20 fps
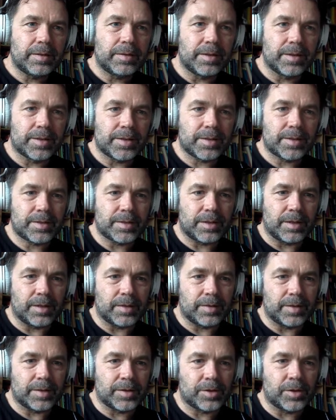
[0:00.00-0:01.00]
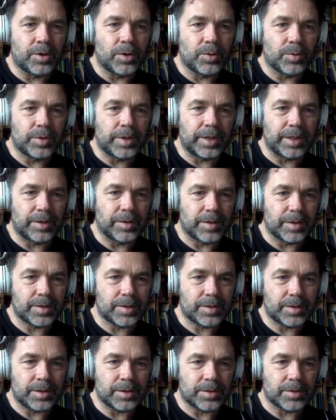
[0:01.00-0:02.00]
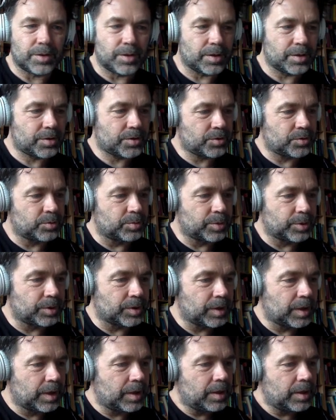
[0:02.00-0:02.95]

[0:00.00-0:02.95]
this code here is not super